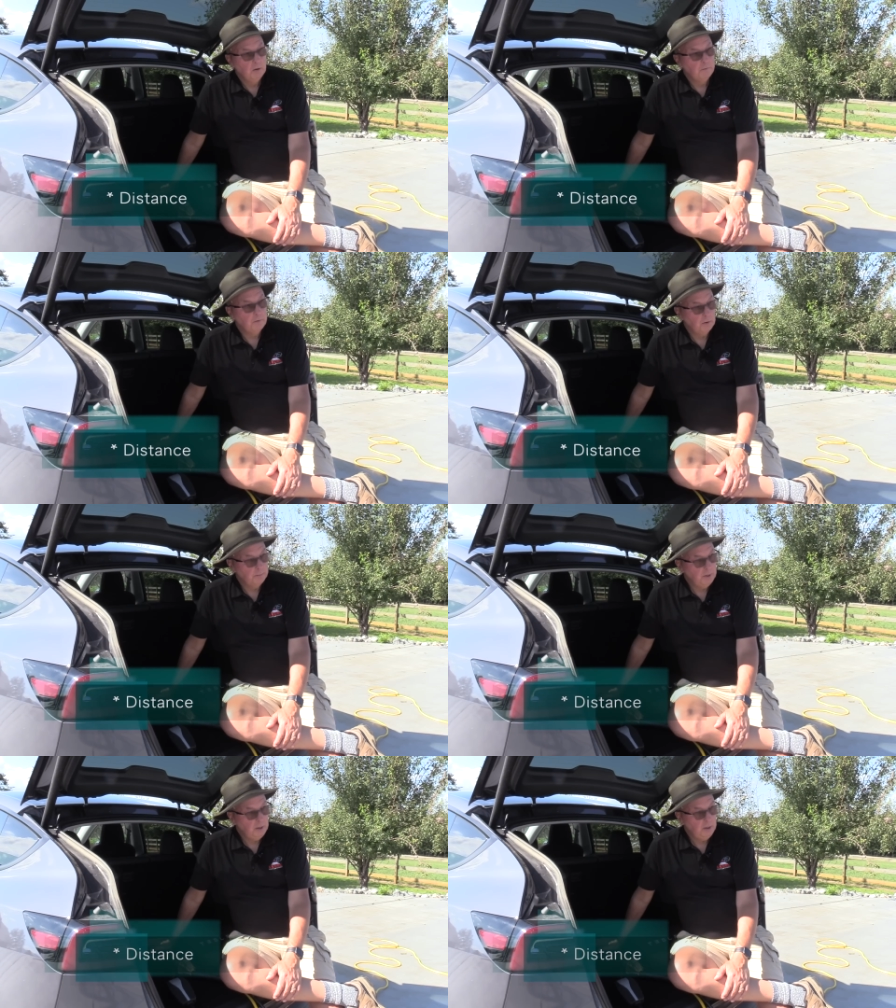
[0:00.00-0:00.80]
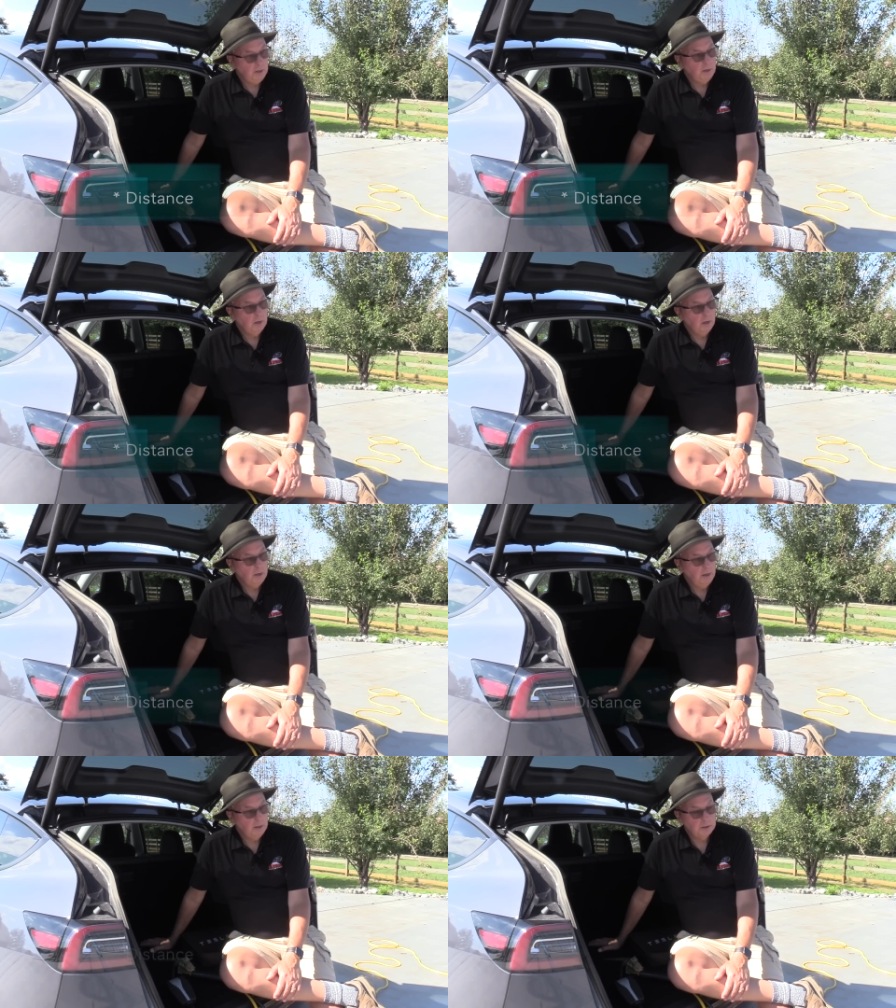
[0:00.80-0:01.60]
from the
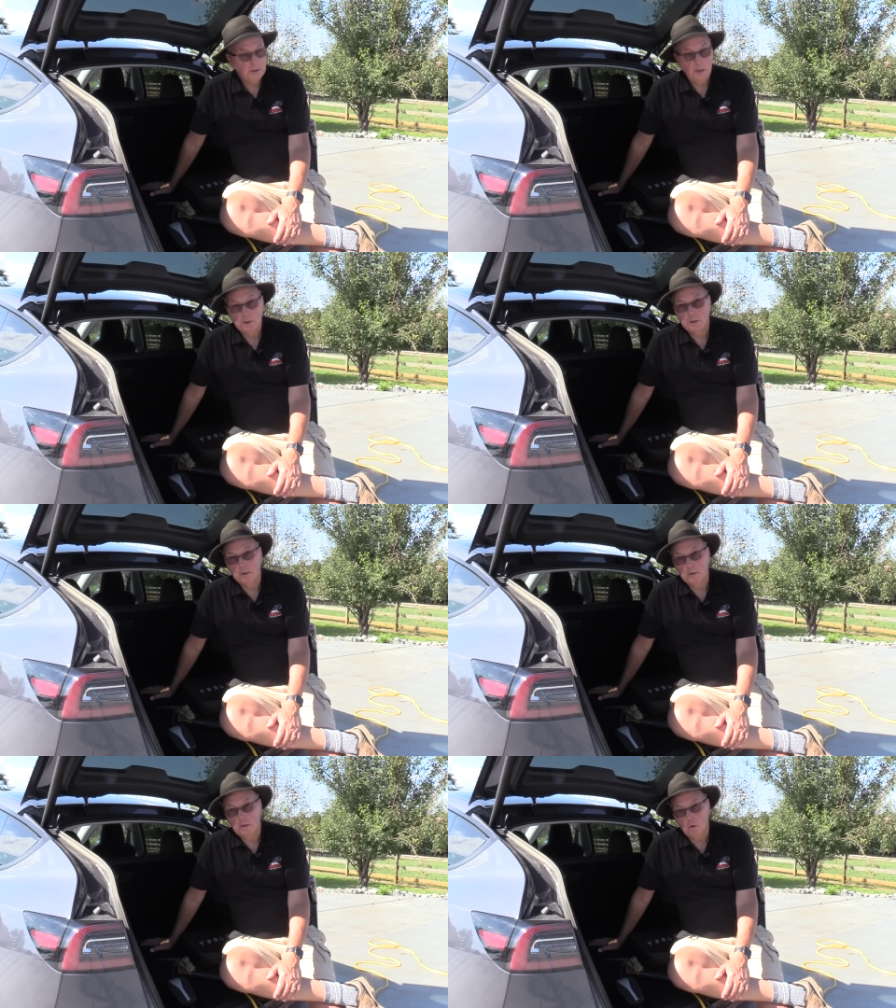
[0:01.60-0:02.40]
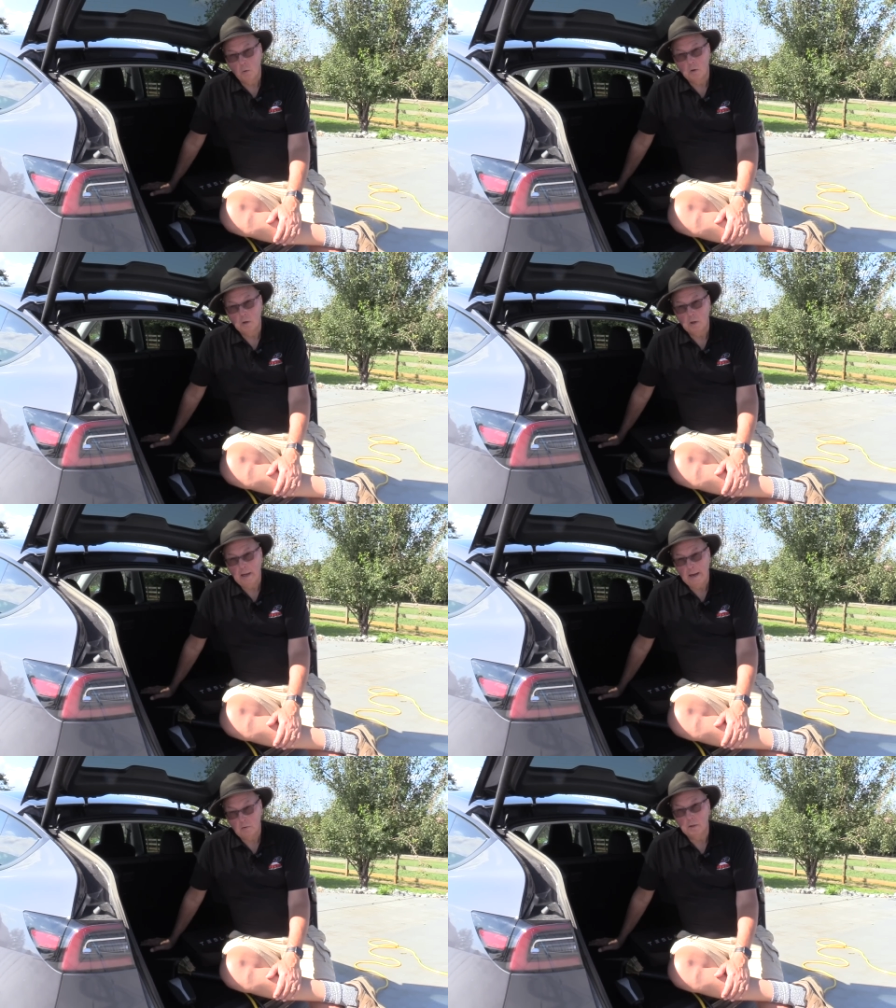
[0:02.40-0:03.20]
extension cord
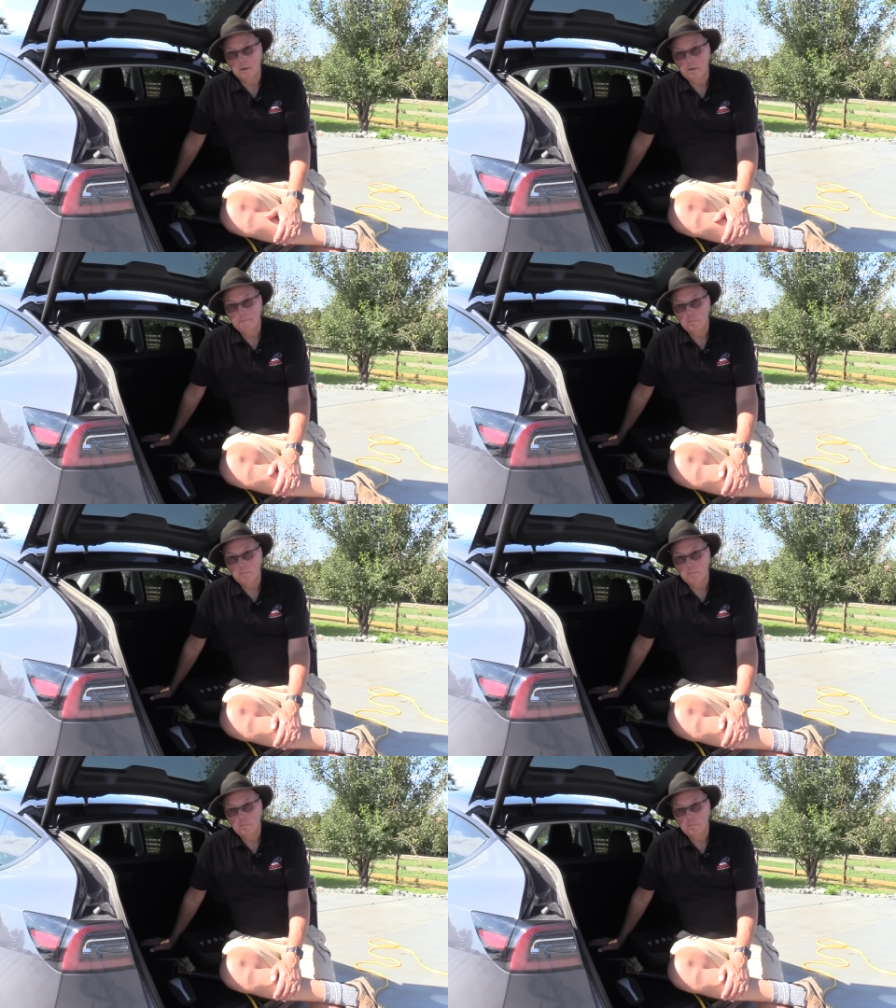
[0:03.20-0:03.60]
outlet,